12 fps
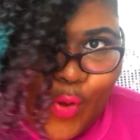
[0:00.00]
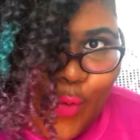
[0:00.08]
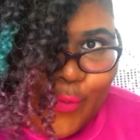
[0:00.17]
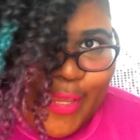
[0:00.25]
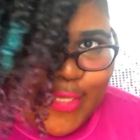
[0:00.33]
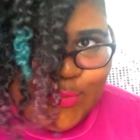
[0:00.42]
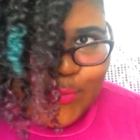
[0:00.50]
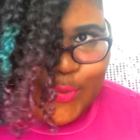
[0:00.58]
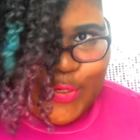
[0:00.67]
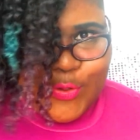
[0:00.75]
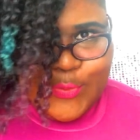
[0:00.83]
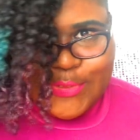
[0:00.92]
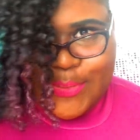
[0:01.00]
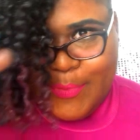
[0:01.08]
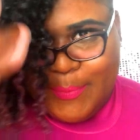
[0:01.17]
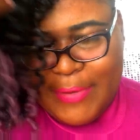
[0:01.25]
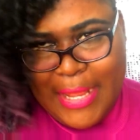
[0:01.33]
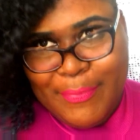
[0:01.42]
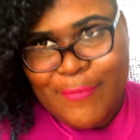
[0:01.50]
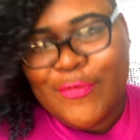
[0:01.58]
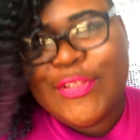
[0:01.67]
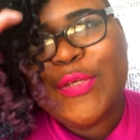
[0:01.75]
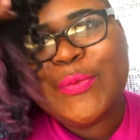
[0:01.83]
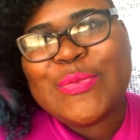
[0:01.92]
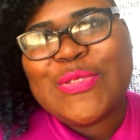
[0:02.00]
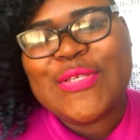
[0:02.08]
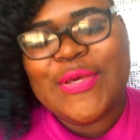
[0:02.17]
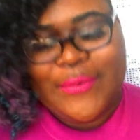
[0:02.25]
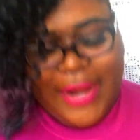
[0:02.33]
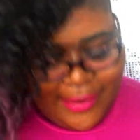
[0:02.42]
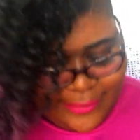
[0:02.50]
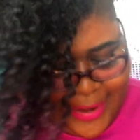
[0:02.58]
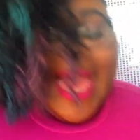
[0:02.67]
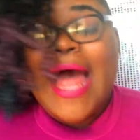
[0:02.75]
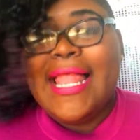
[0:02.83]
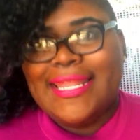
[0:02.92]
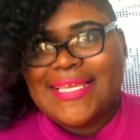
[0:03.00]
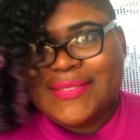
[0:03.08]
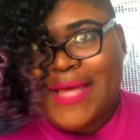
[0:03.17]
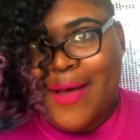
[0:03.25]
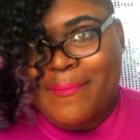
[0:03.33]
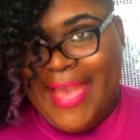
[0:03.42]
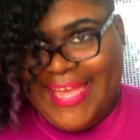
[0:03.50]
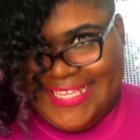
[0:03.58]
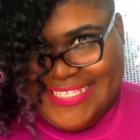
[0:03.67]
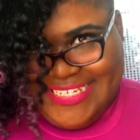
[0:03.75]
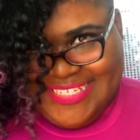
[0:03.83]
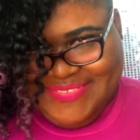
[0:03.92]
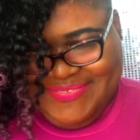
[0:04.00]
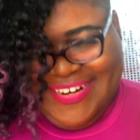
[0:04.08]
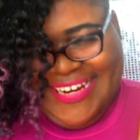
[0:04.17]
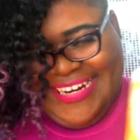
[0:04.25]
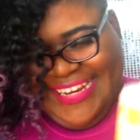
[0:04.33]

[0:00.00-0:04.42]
Okay, so the curls could be popping for you too. All right, let's hop back into this product.